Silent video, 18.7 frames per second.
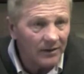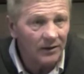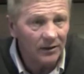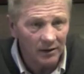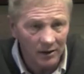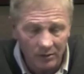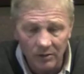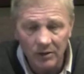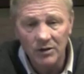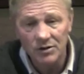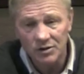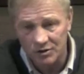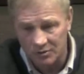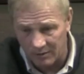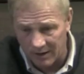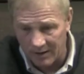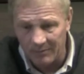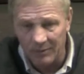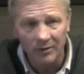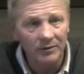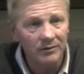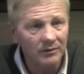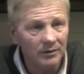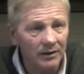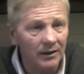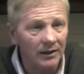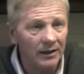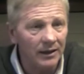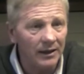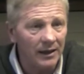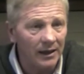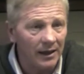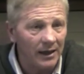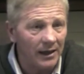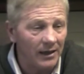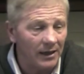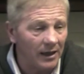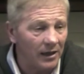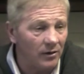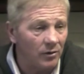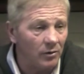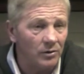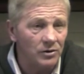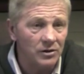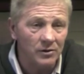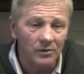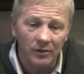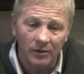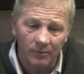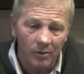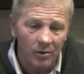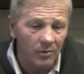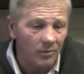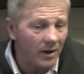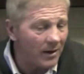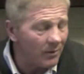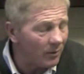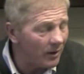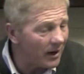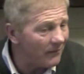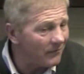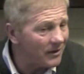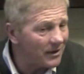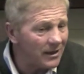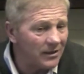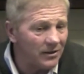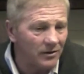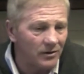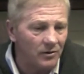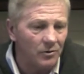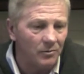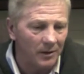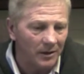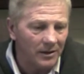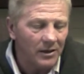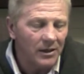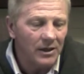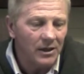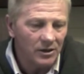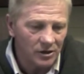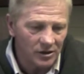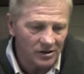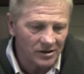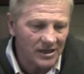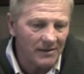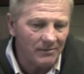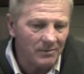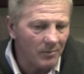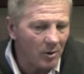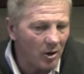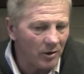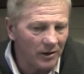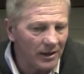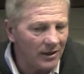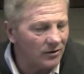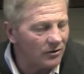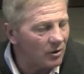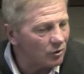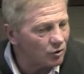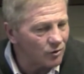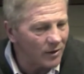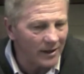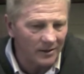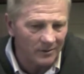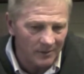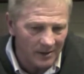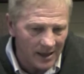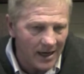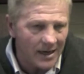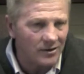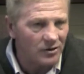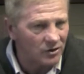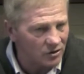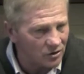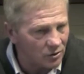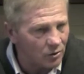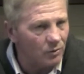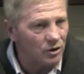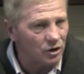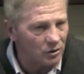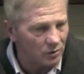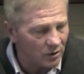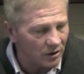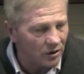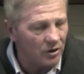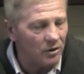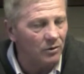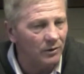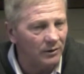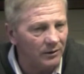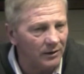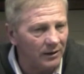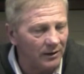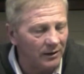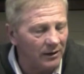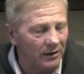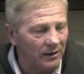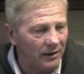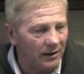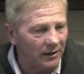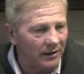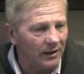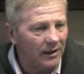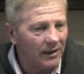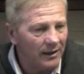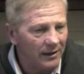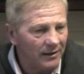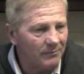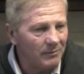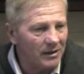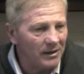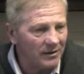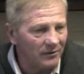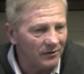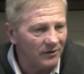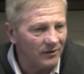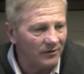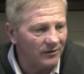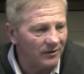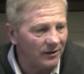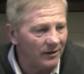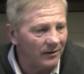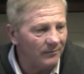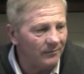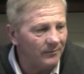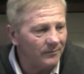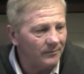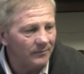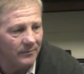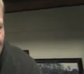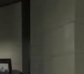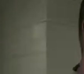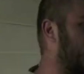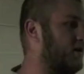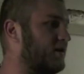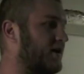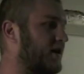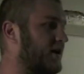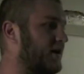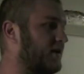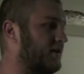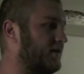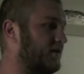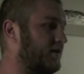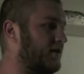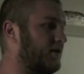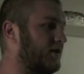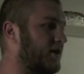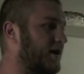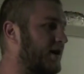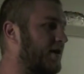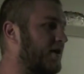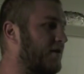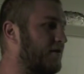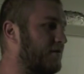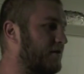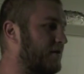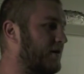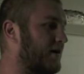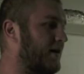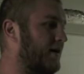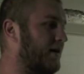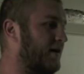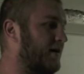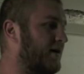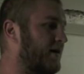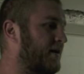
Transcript: you know, scramble and, and, and do what you and throw it away, whatever you need to do. But just keep the ball in hand. Don't try to create. Just do what you can do and, and, and be consistent in it. A long lay, long layover, and uh,